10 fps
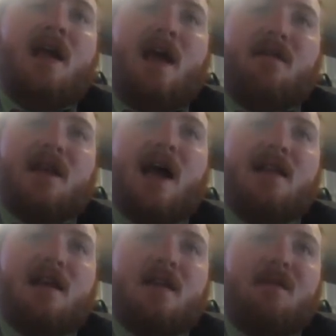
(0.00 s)
If the
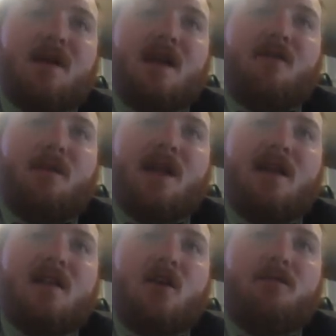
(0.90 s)
night except another
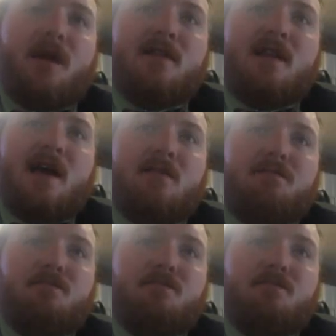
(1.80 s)
mainly clear, pleasant night,